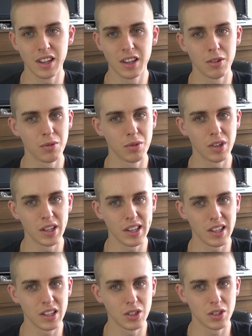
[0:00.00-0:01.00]
don't really
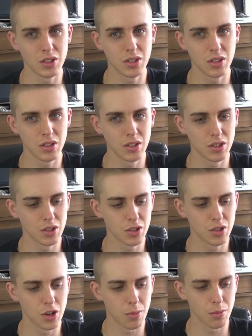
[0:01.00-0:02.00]
get the
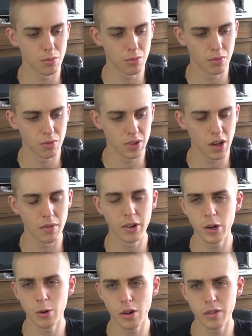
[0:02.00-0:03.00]
job done
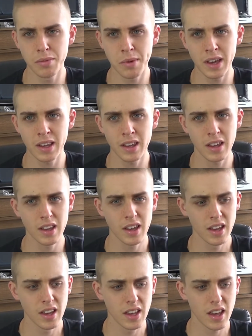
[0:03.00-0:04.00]
very well for me,
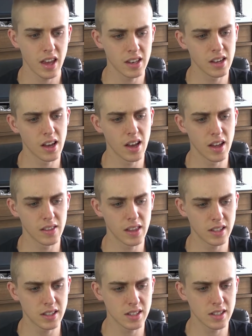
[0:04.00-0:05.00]
and
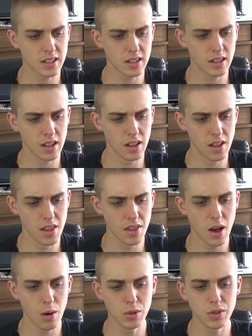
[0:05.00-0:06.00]
that
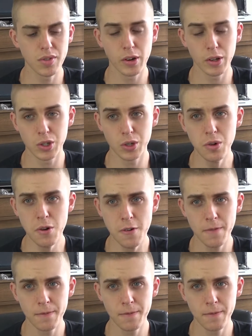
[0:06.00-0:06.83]
was very true.